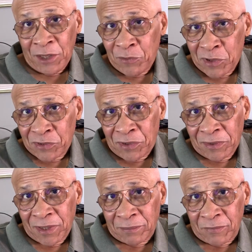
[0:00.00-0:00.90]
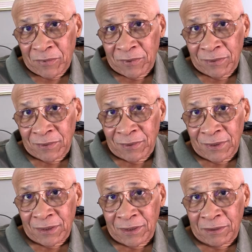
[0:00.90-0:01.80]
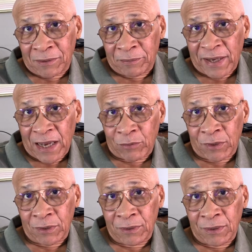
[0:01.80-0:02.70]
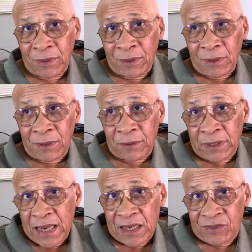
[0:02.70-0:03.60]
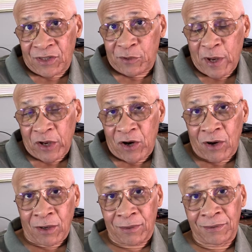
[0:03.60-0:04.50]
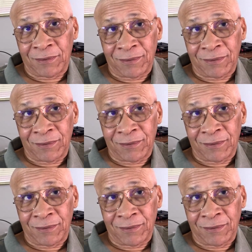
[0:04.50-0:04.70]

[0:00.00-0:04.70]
He was no longer on power. The guy seized my car